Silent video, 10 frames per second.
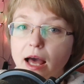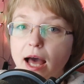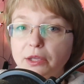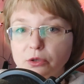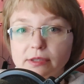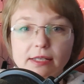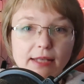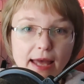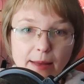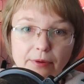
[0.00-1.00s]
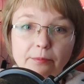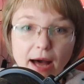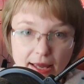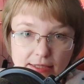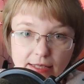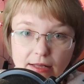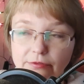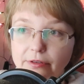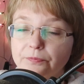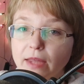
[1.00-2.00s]
I use this app
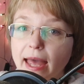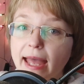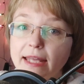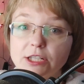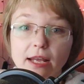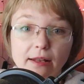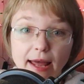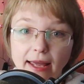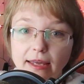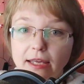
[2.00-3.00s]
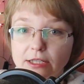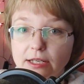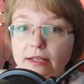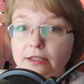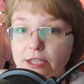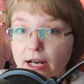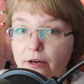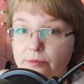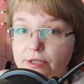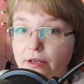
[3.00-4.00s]
myself and I like it in
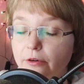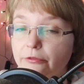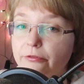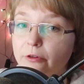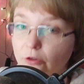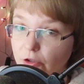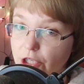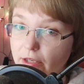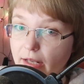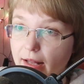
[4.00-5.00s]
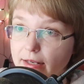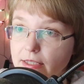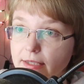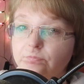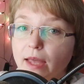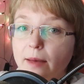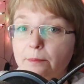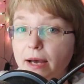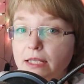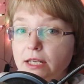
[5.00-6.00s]
terms of functionality,
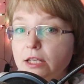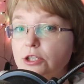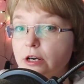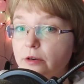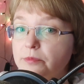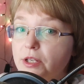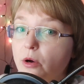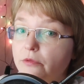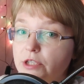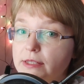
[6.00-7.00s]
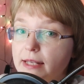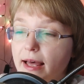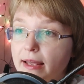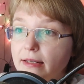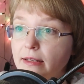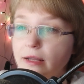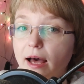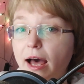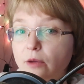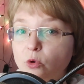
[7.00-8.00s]
but in terms of design,
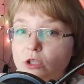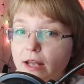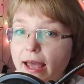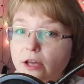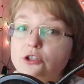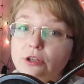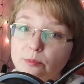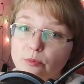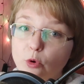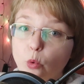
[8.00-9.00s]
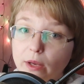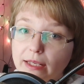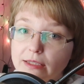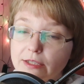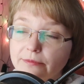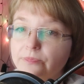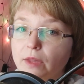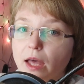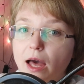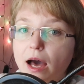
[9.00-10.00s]
I would like to improve it.
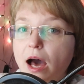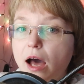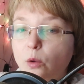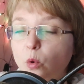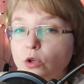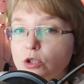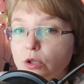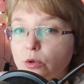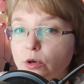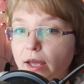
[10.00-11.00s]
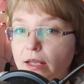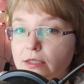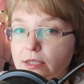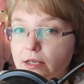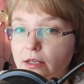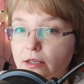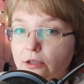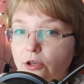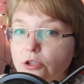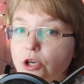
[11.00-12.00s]
I want to look at
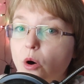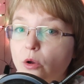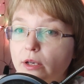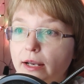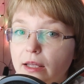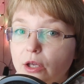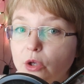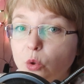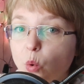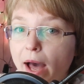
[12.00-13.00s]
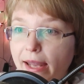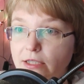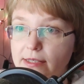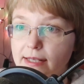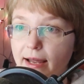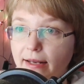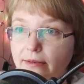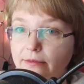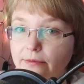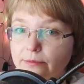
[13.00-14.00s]
not only UI
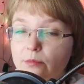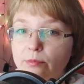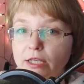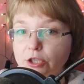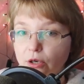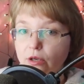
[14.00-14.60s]
design, but